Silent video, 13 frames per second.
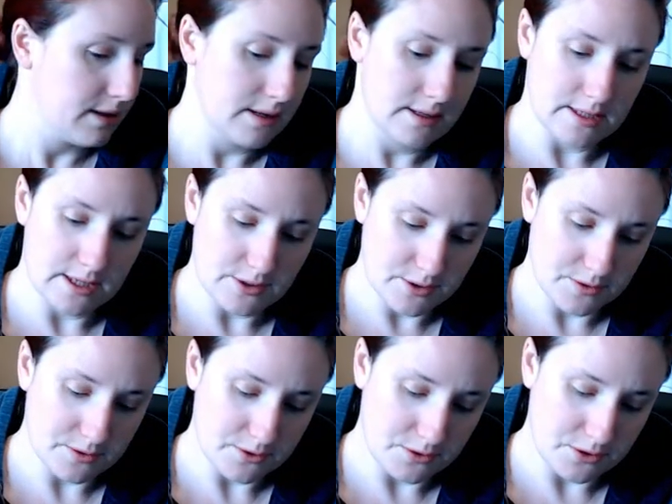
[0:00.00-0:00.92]
So I got
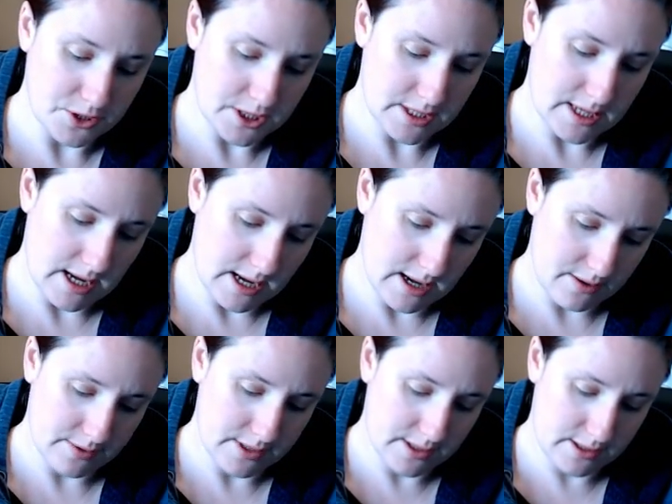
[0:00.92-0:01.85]
some gorgeous
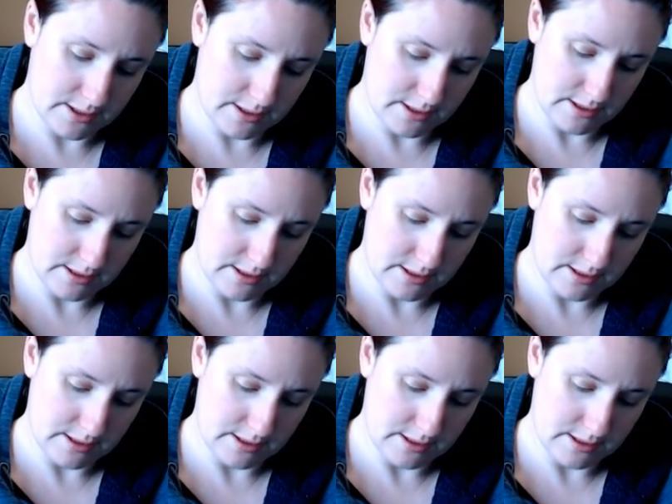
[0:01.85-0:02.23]
artwork too.